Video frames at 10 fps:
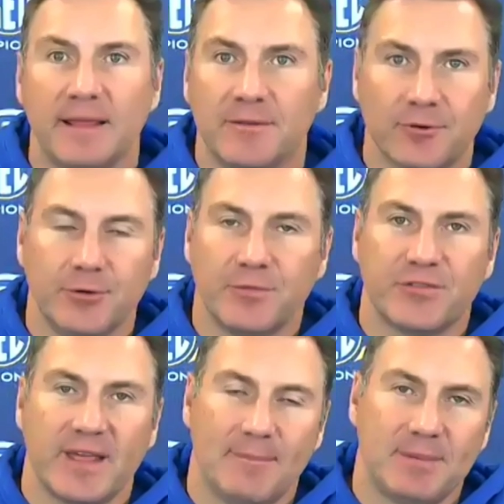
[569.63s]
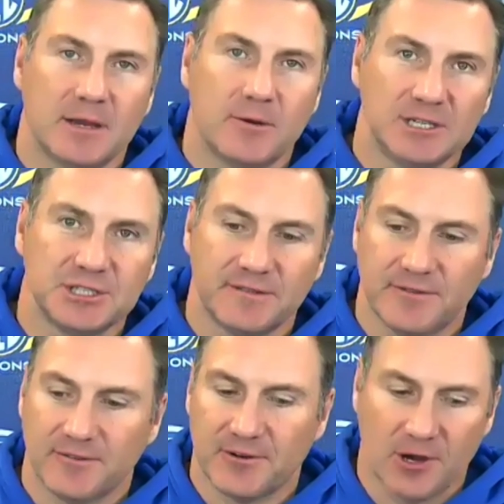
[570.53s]
in the room, so that'd be a question
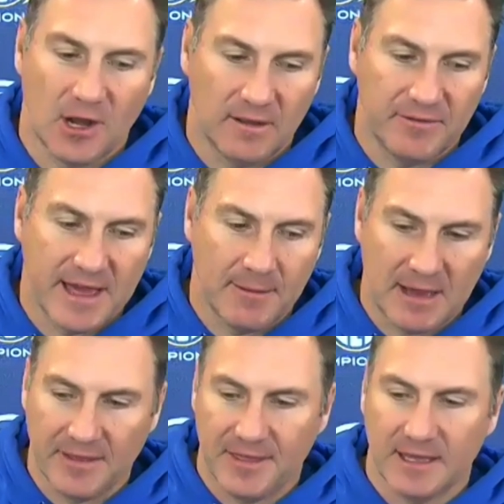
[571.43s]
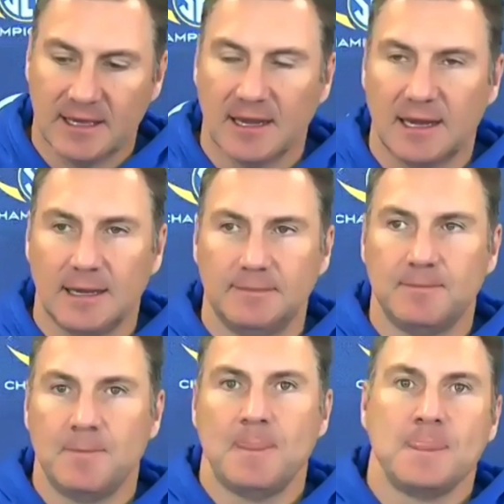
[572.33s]
for all of them. I think,
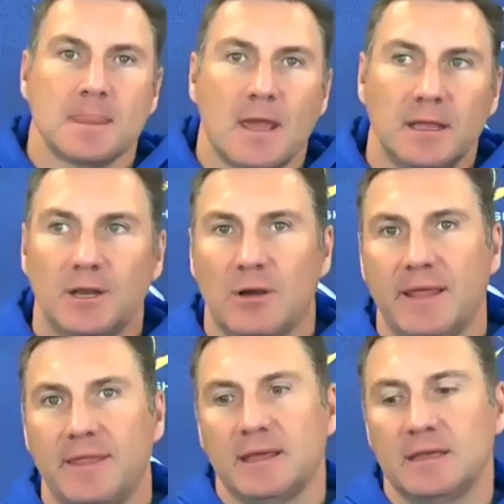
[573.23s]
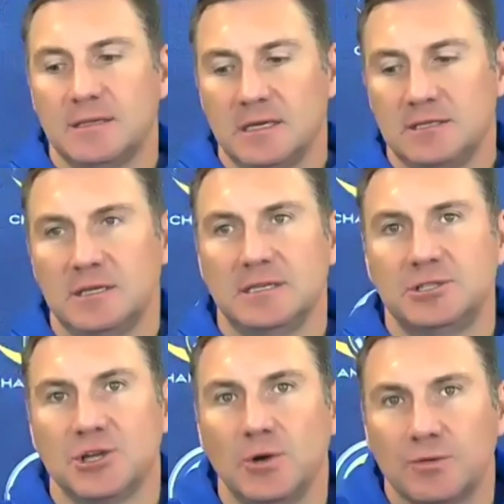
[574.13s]
it
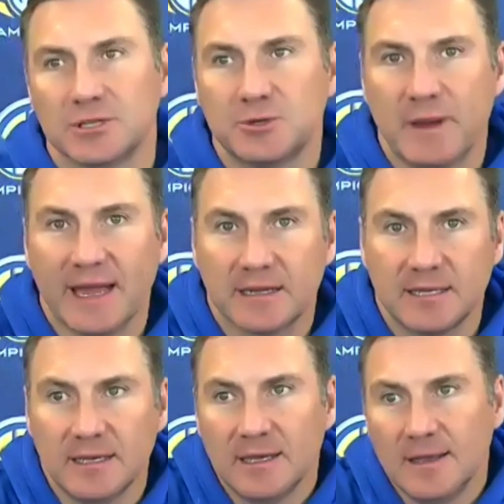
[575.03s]
showed respect